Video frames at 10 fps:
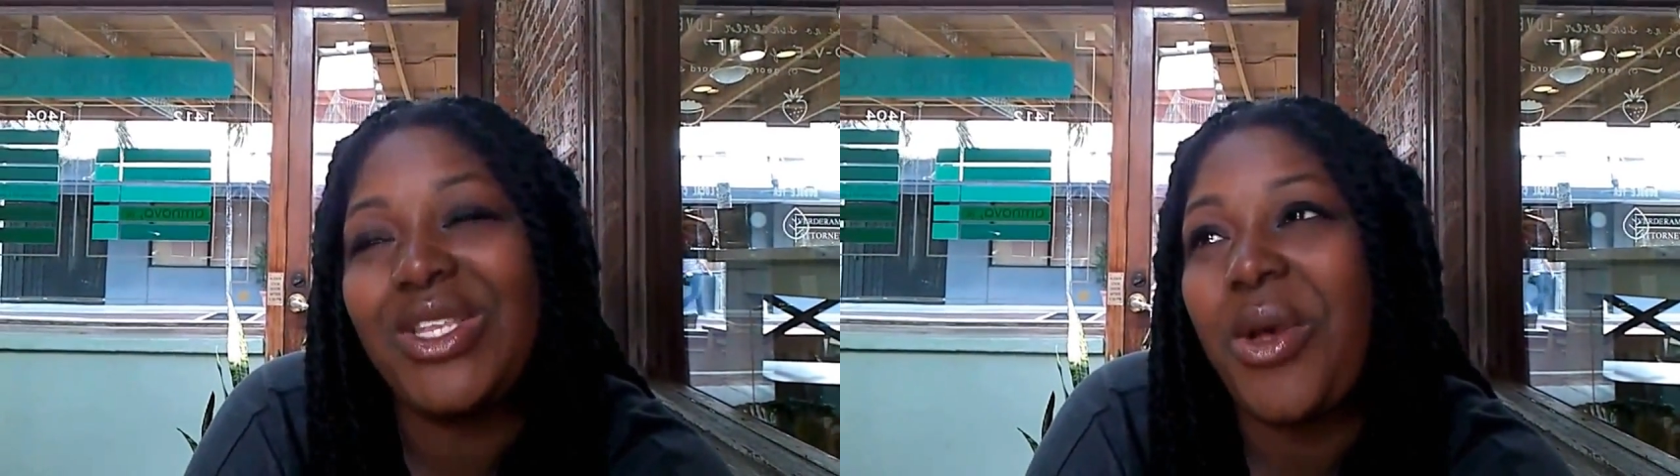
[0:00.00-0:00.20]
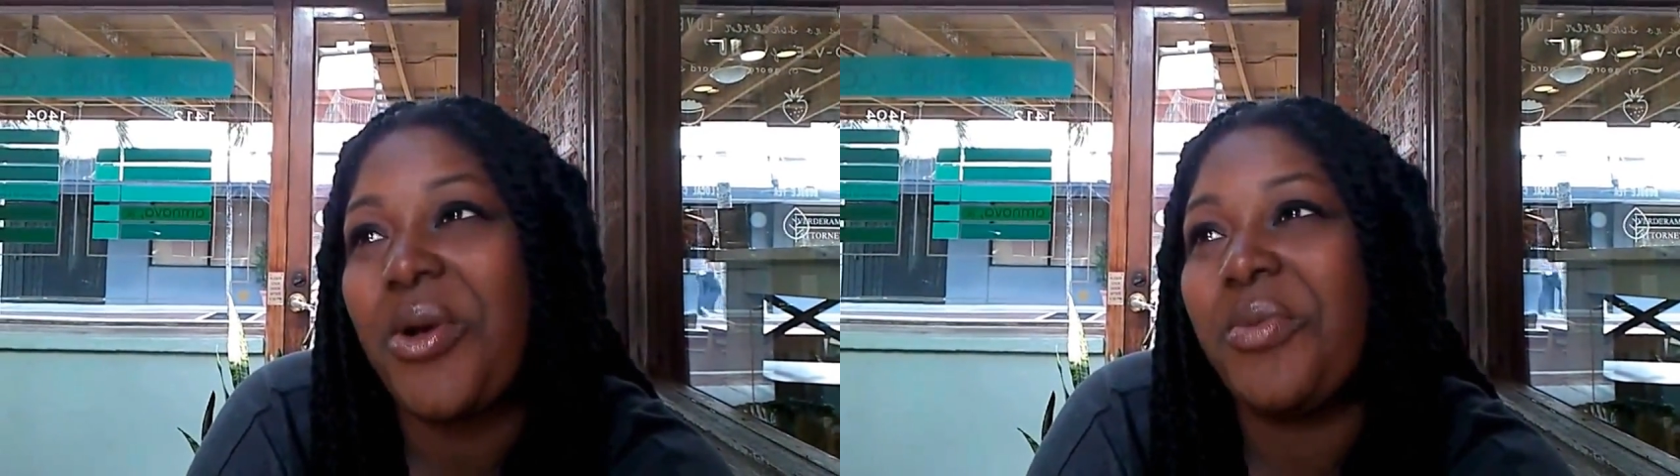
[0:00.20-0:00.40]

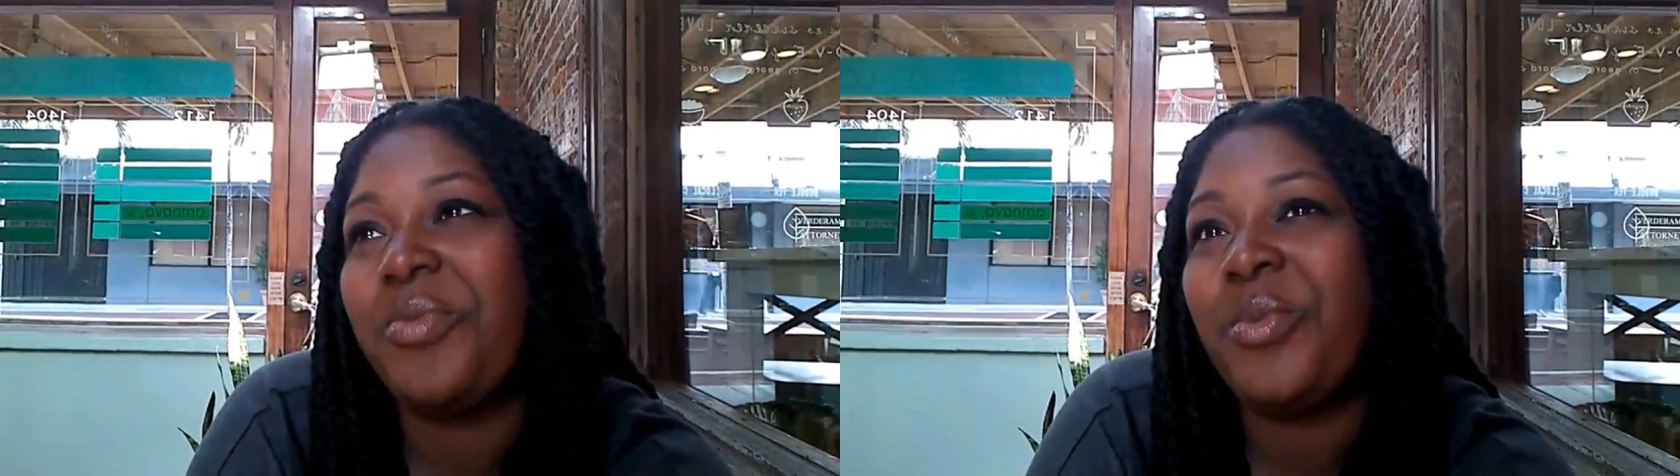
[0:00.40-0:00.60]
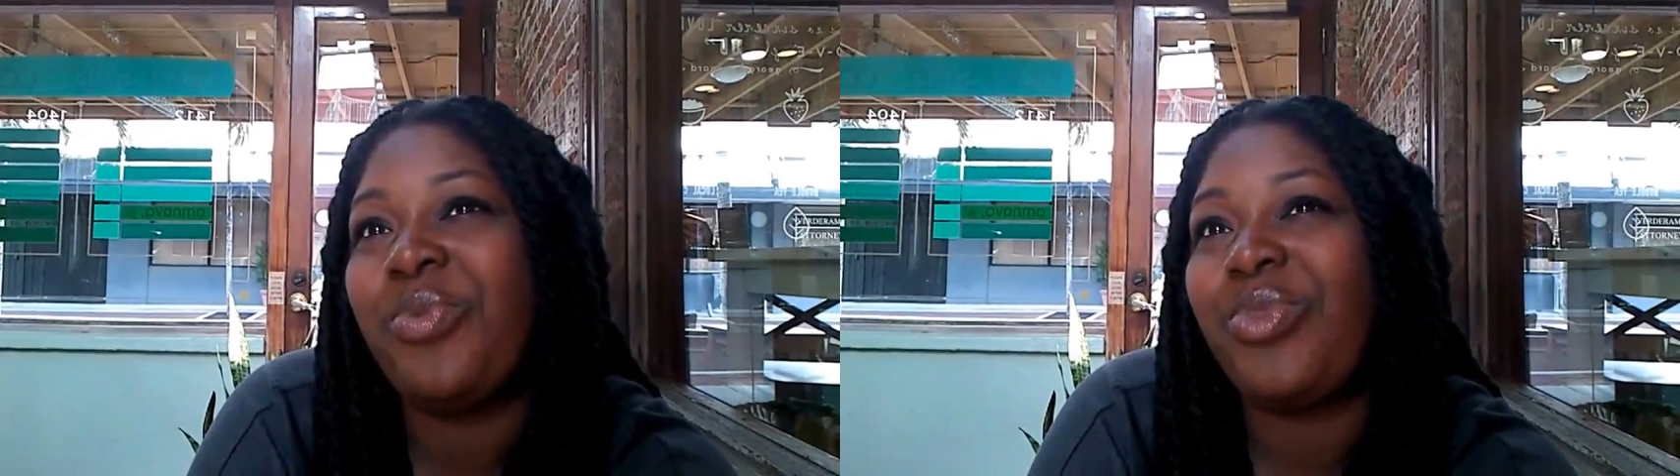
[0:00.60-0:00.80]
So
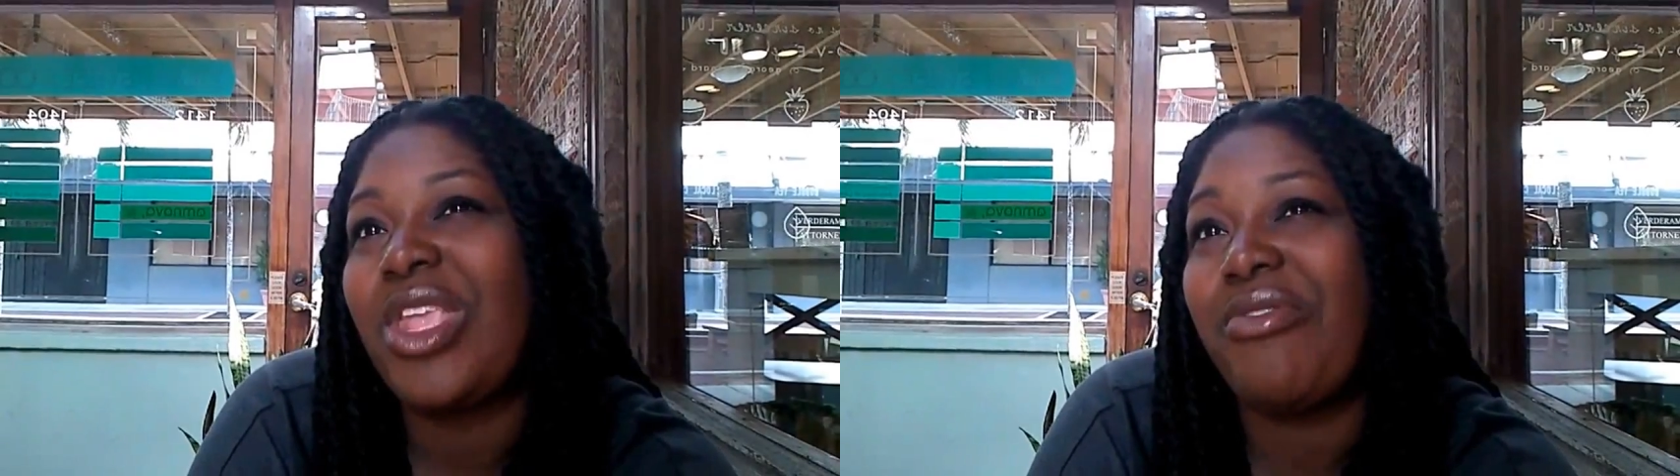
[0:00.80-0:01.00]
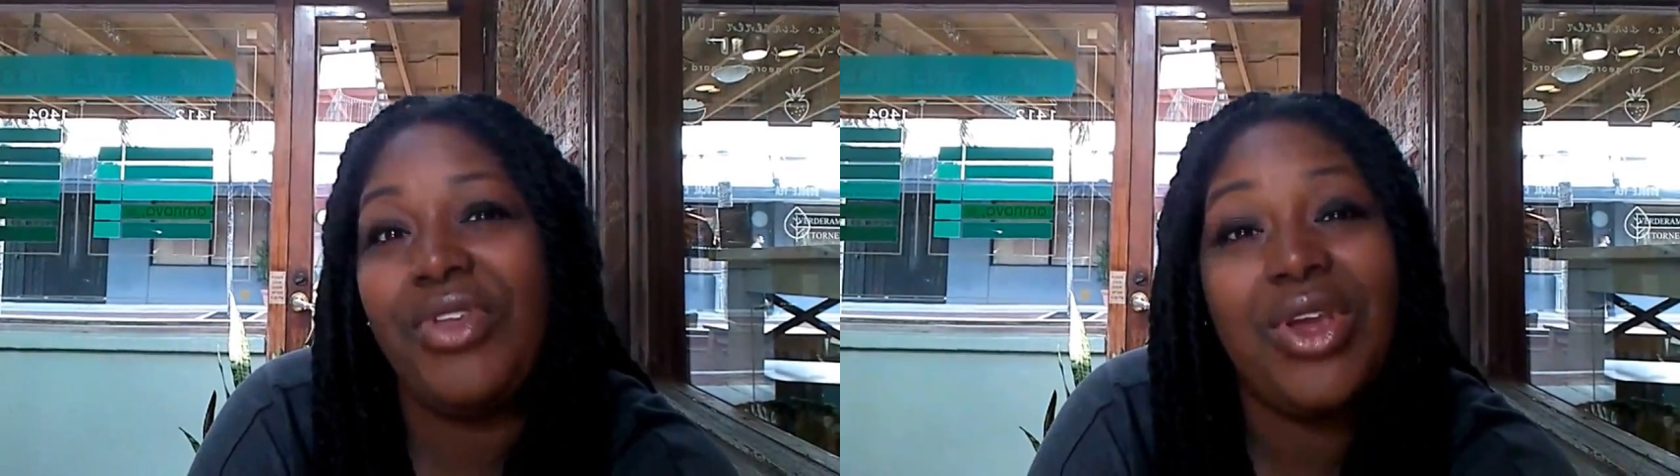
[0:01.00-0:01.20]

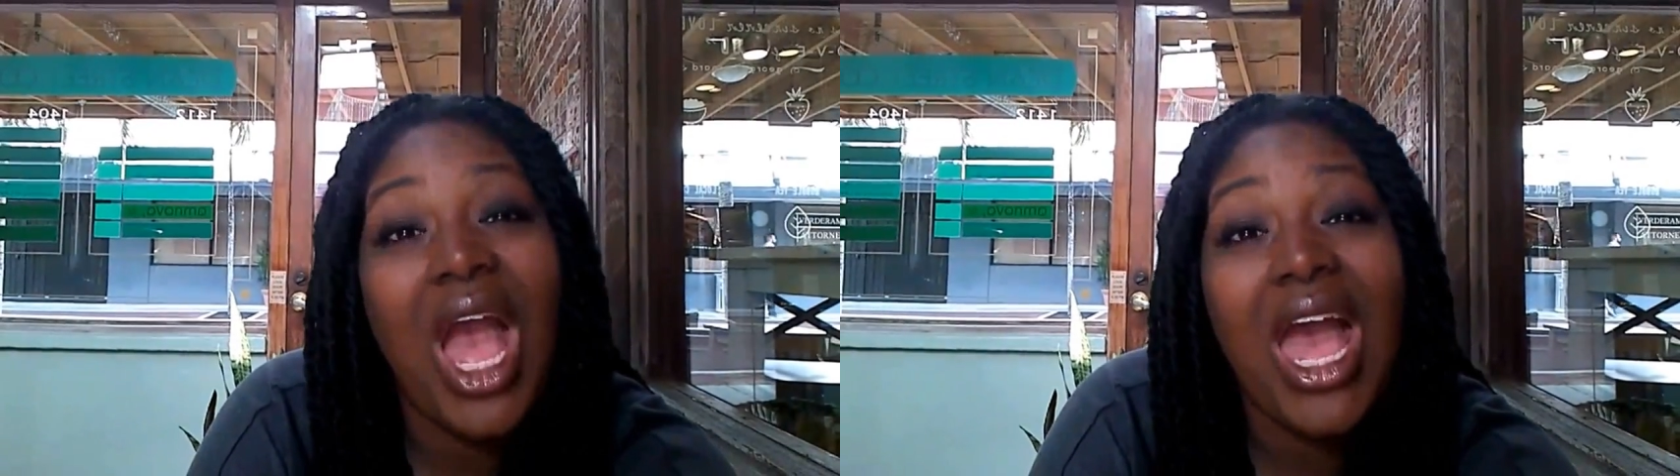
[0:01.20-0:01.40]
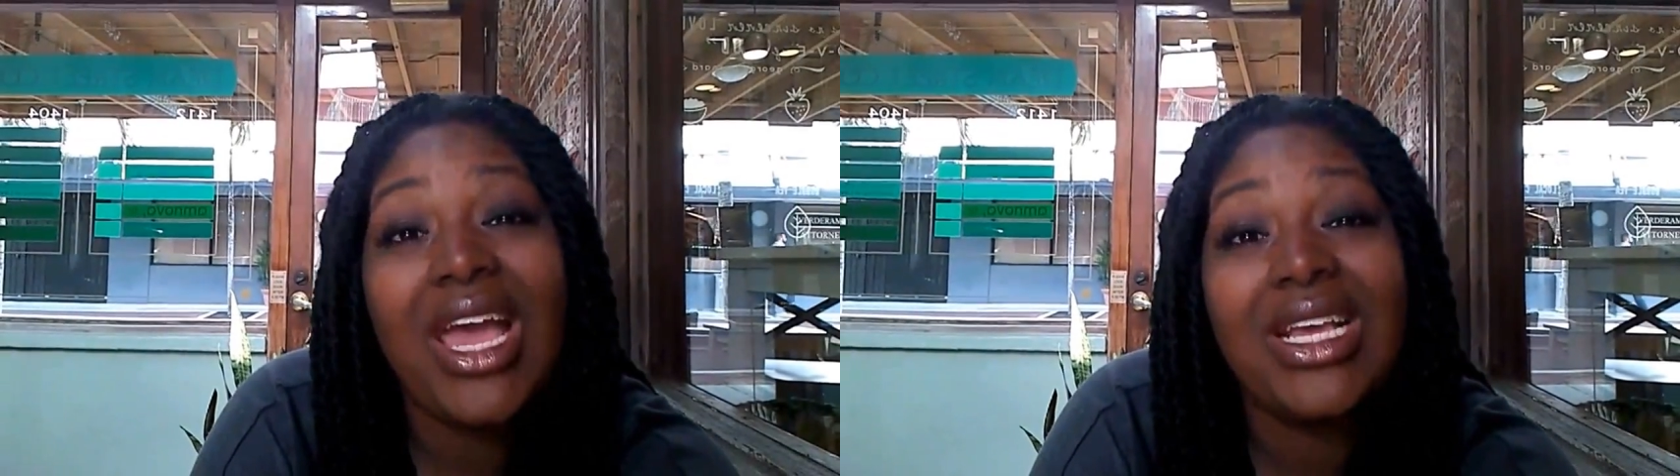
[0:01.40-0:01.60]
if you
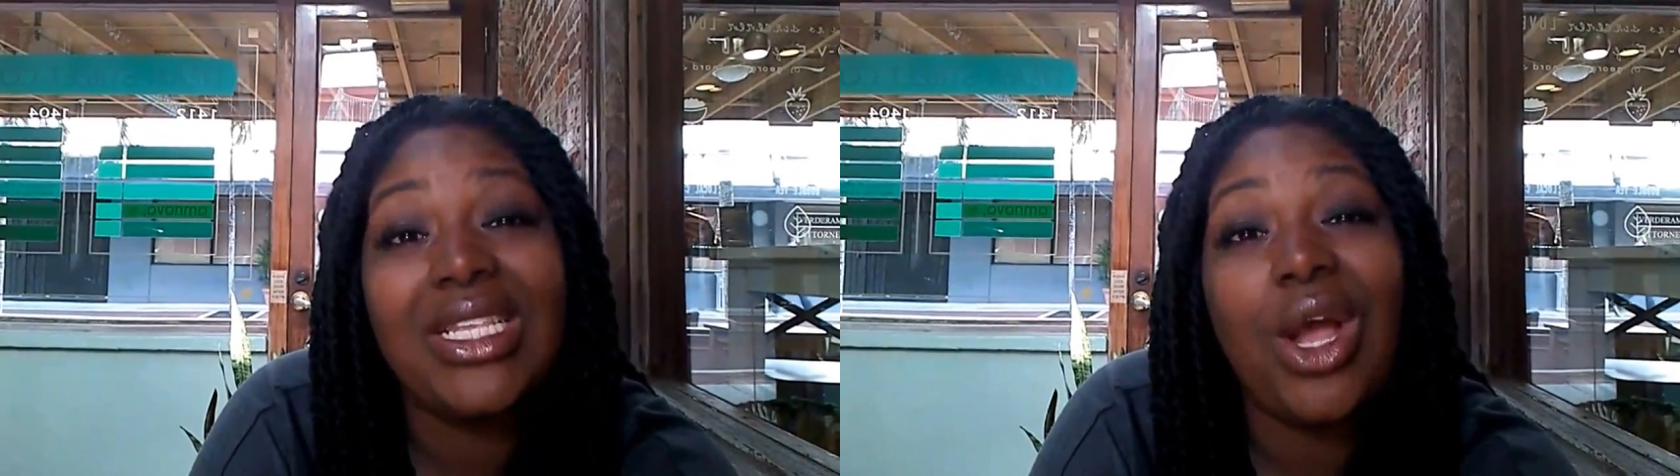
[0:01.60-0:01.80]
guys